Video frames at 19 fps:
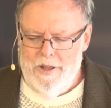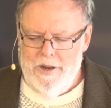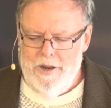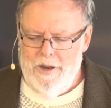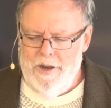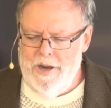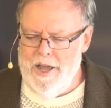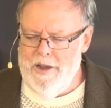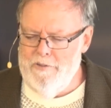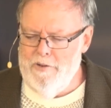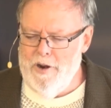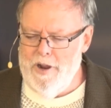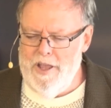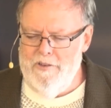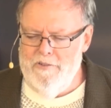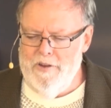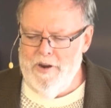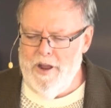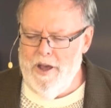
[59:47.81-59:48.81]
never
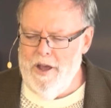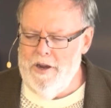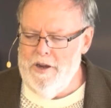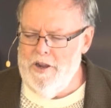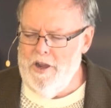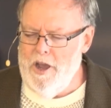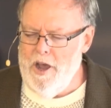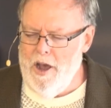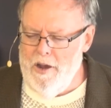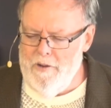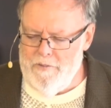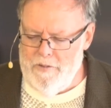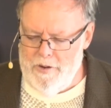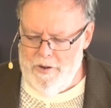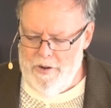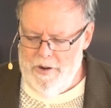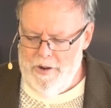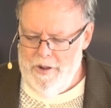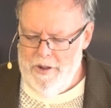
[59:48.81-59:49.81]
even
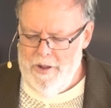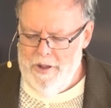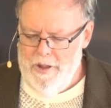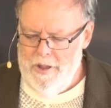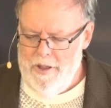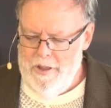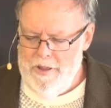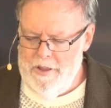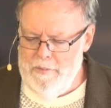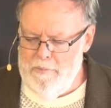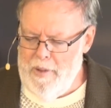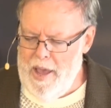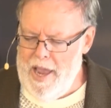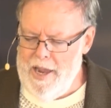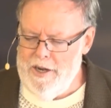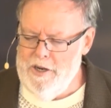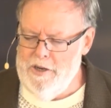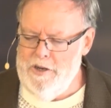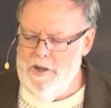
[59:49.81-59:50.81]
uncover the
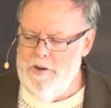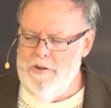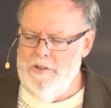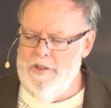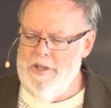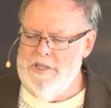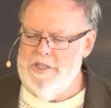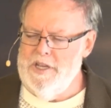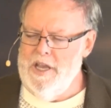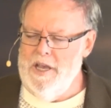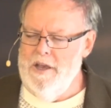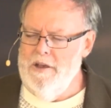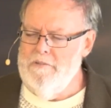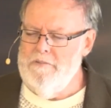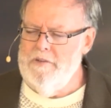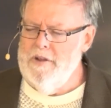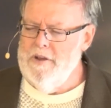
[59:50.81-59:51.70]
magnitude of this gift.